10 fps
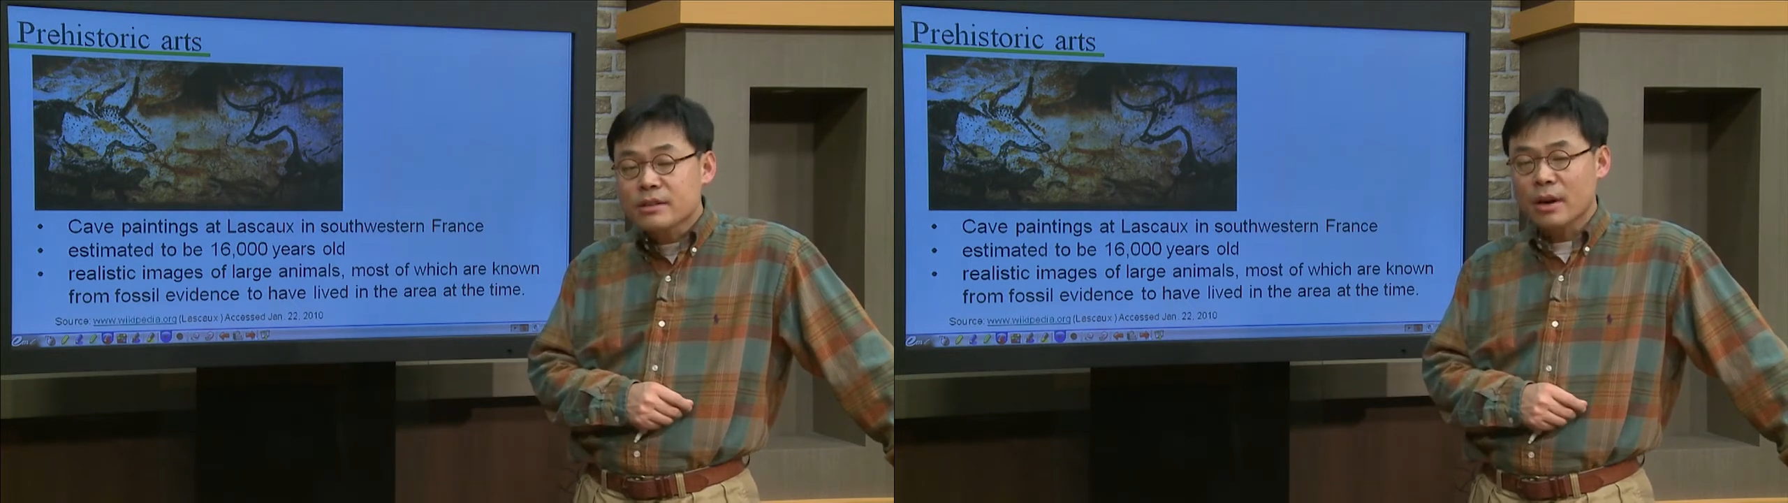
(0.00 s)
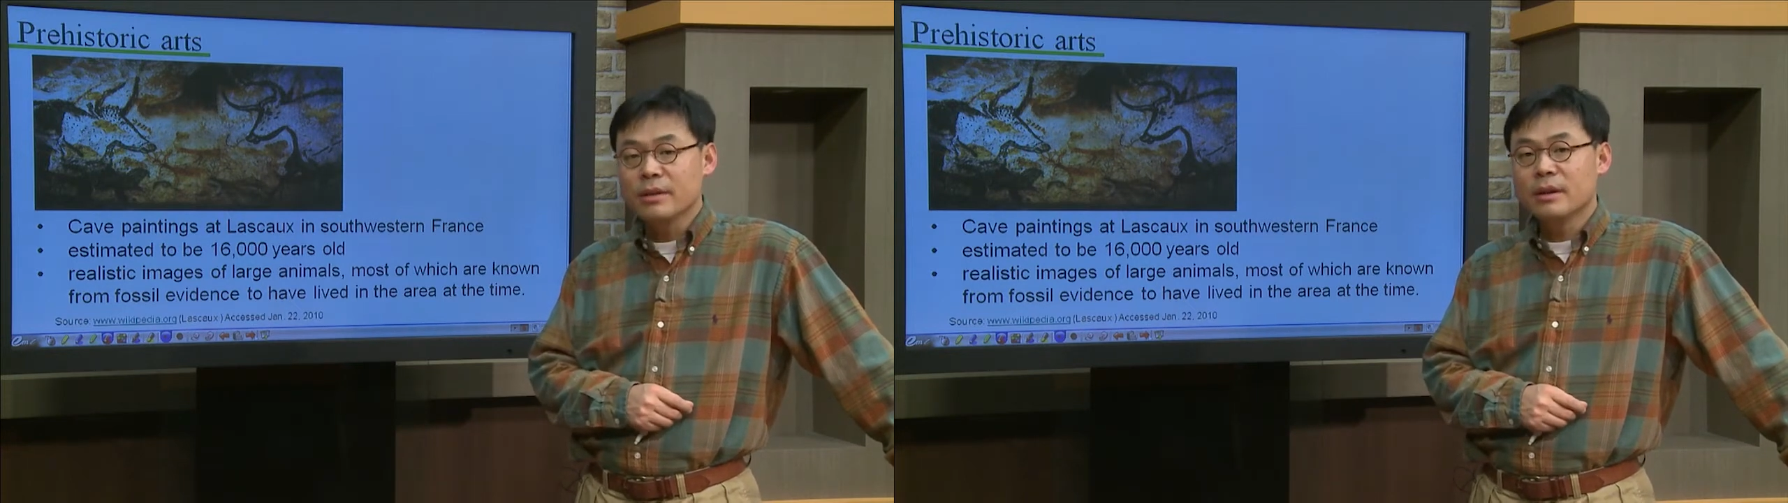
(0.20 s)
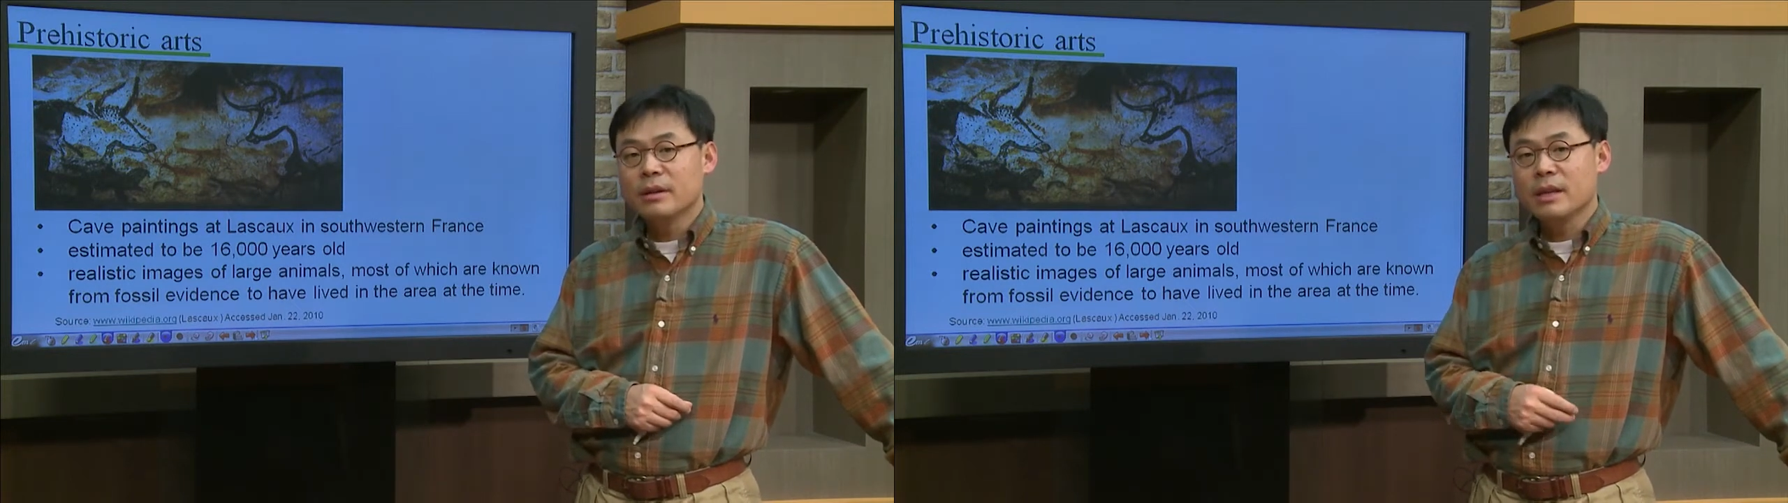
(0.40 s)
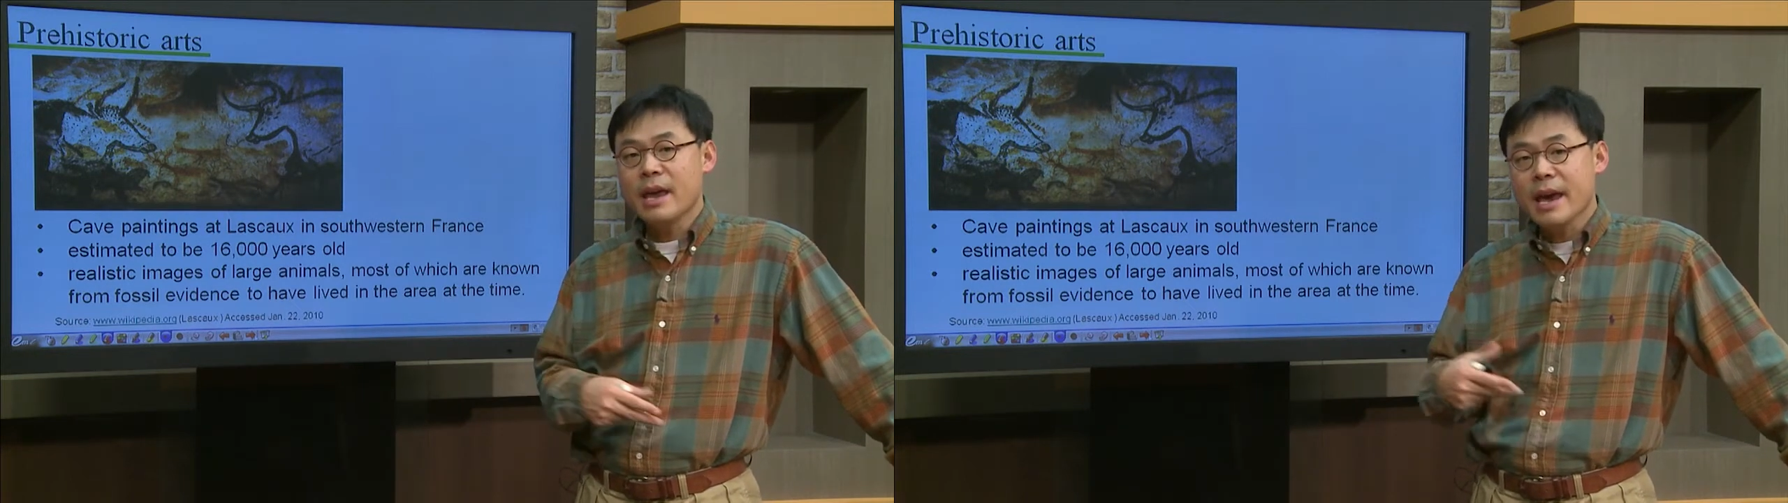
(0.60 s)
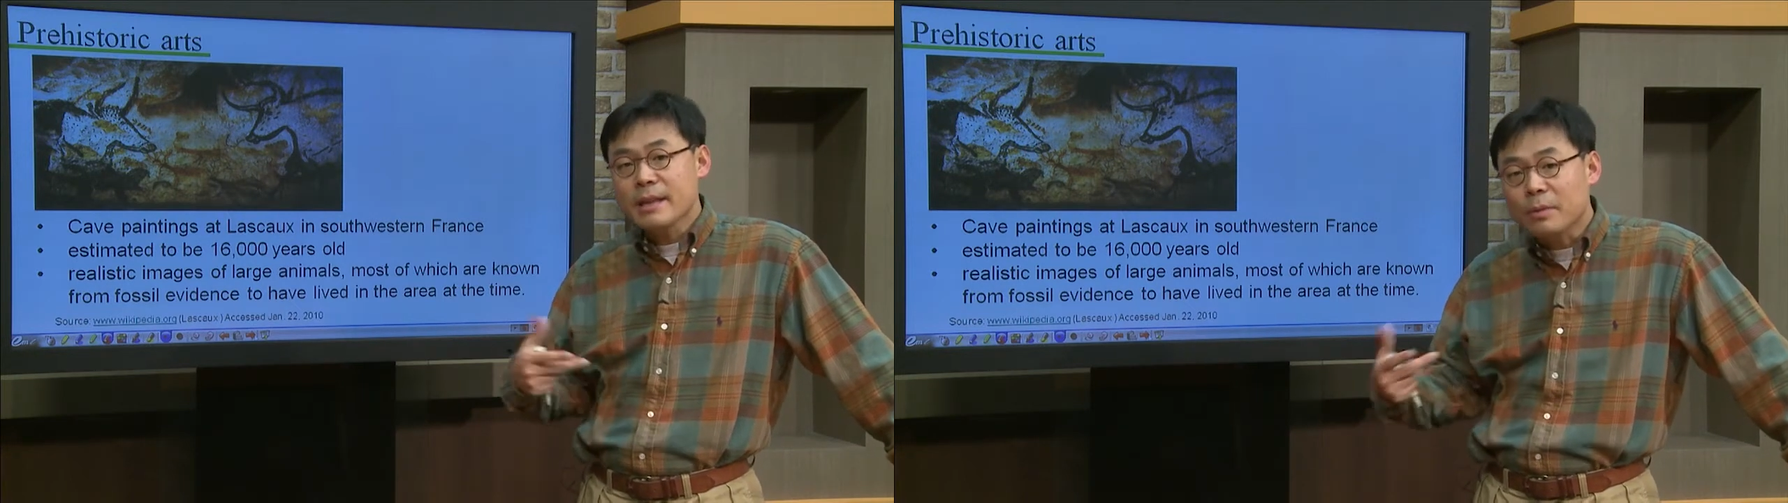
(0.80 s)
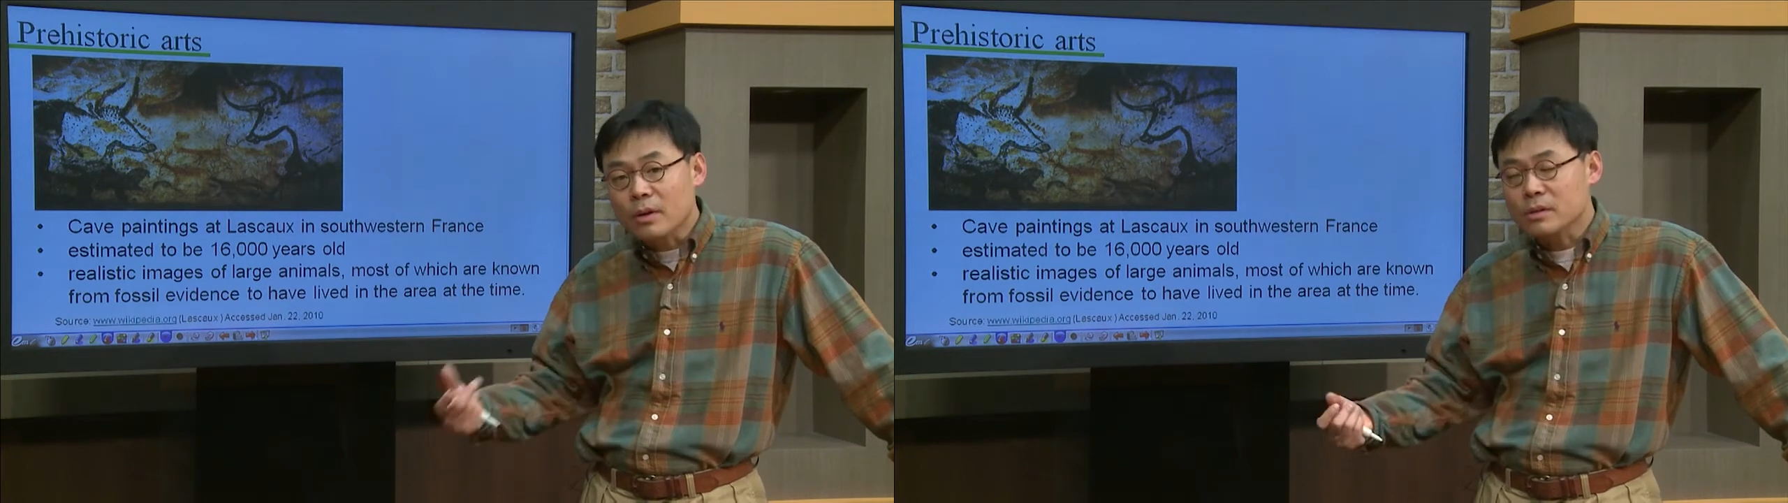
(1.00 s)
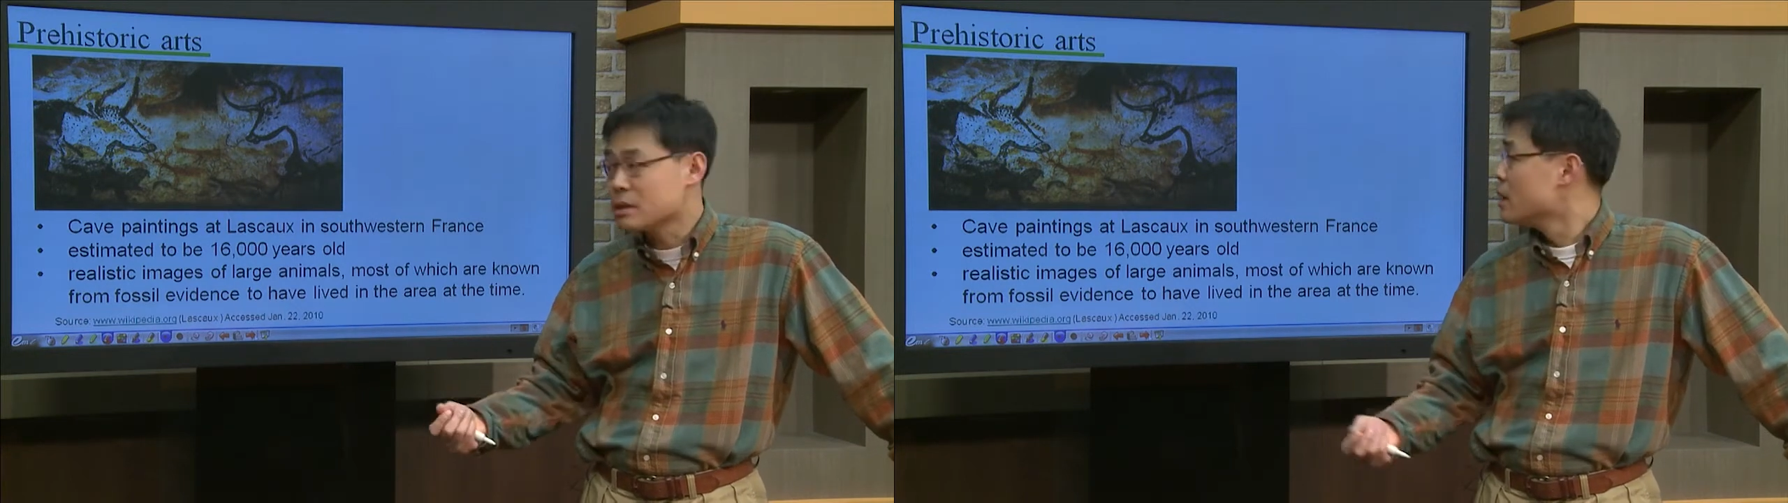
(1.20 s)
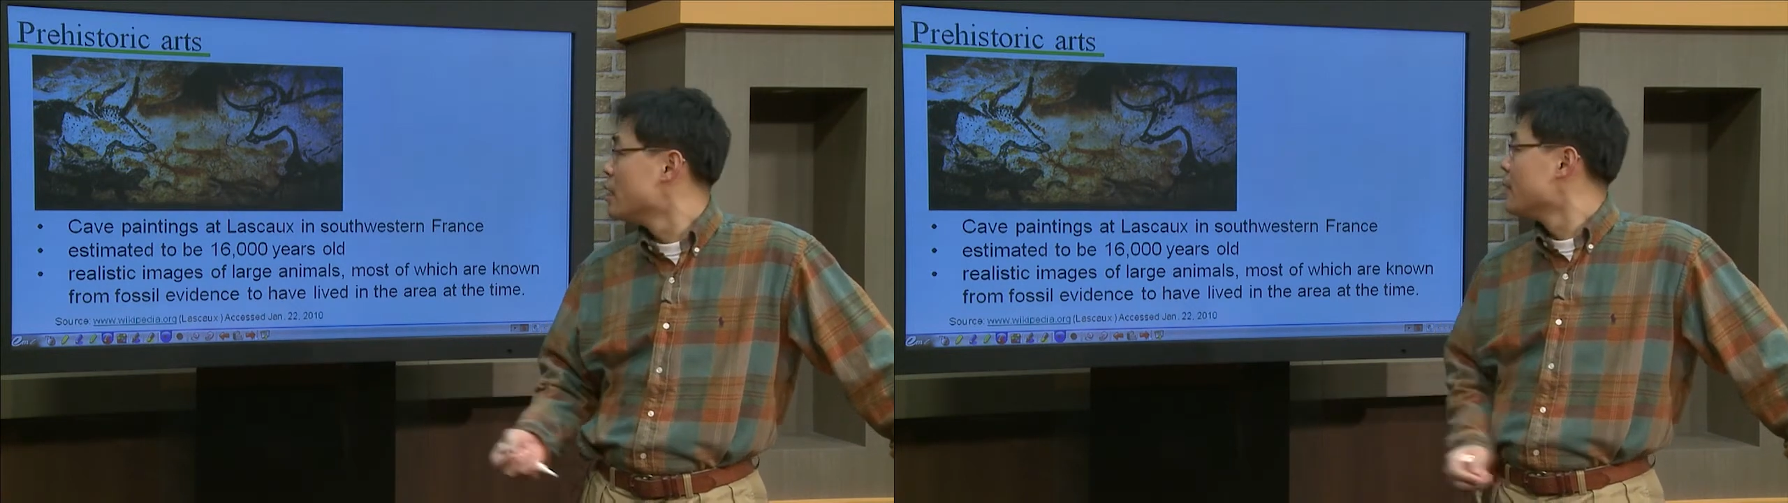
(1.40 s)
on the animals.